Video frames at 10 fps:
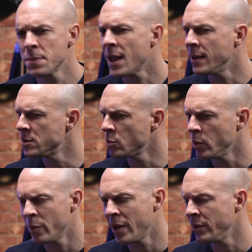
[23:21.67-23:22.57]
And
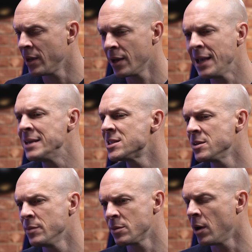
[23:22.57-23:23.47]
we were having an
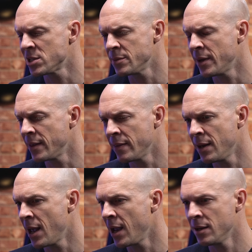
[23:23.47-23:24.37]
intimate mastermind the other
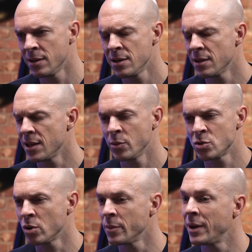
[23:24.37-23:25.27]
day and they were
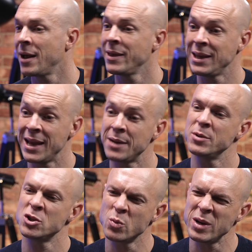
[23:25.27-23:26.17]
talking about how they get
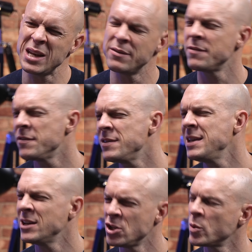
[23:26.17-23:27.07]
between
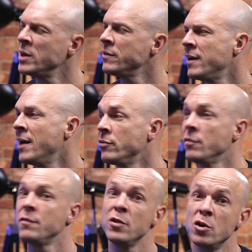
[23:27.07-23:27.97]
15 and 25
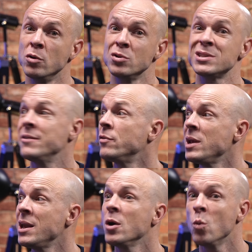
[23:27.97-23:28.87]
referrals
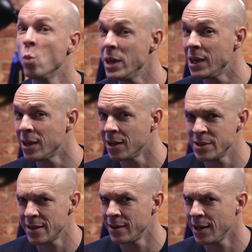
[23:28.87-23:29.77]
every week. Let me
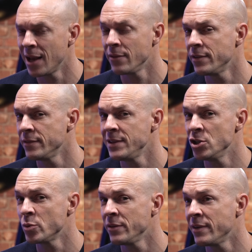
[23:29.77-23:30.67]
say that again 15
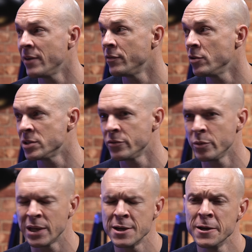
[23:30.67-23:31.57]
to 25 referrals every
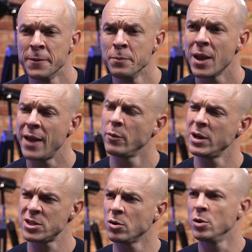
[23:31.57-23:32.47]
week. And the
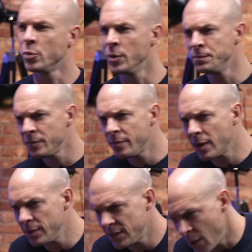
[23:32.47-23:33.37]
rest of the group were
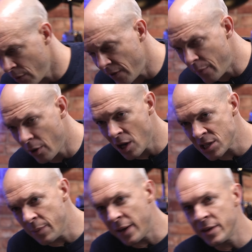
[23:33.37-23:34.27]
somewhat flabbergasted by